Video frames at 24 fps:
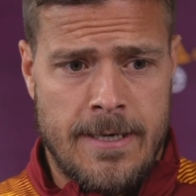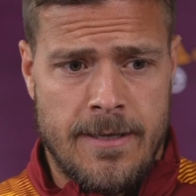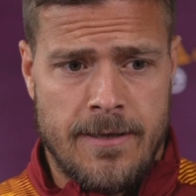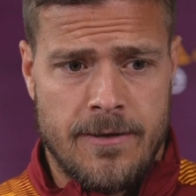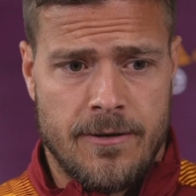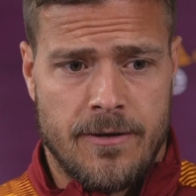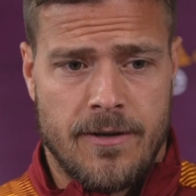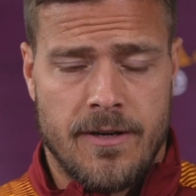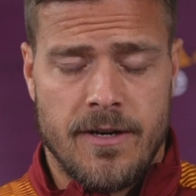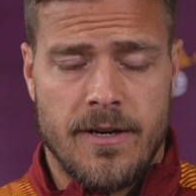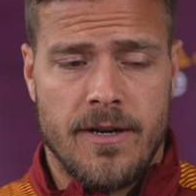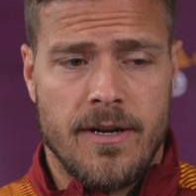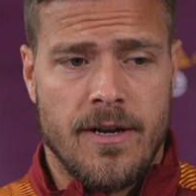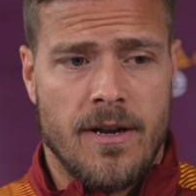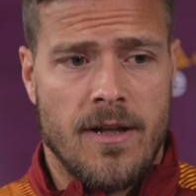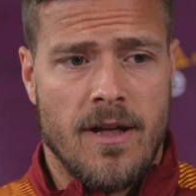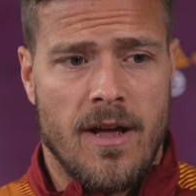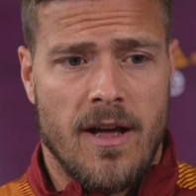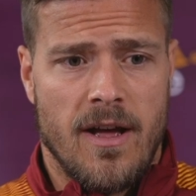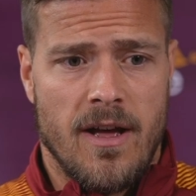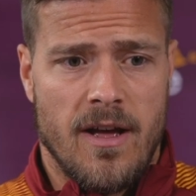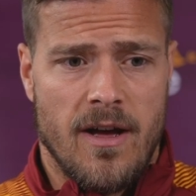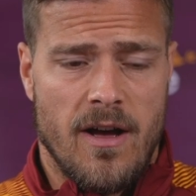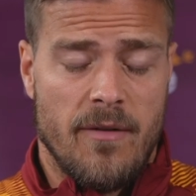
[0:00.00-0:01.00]
they're good.
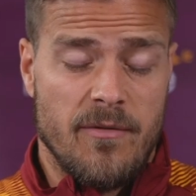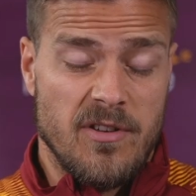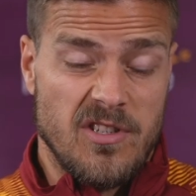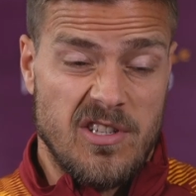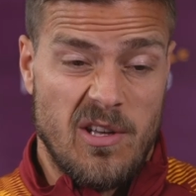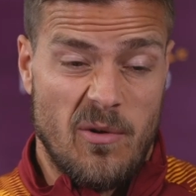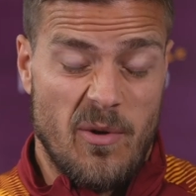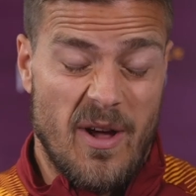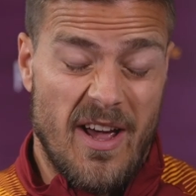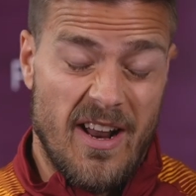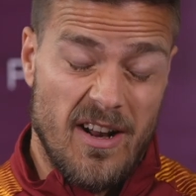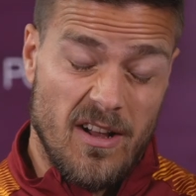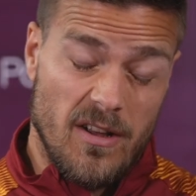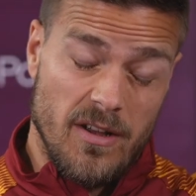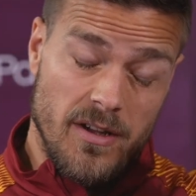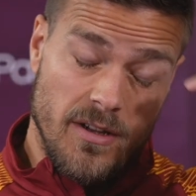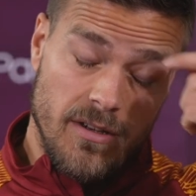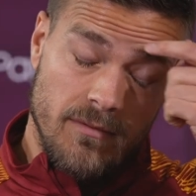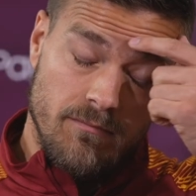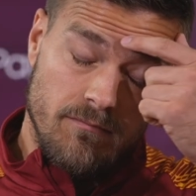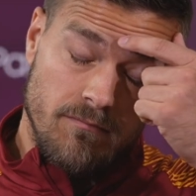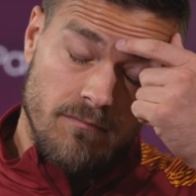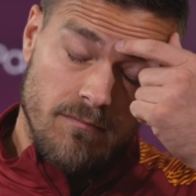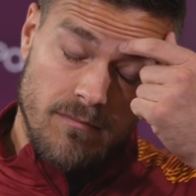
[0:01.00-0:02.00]
Obviously, we had
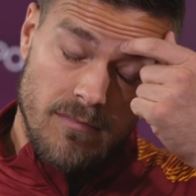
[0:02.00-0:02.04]
a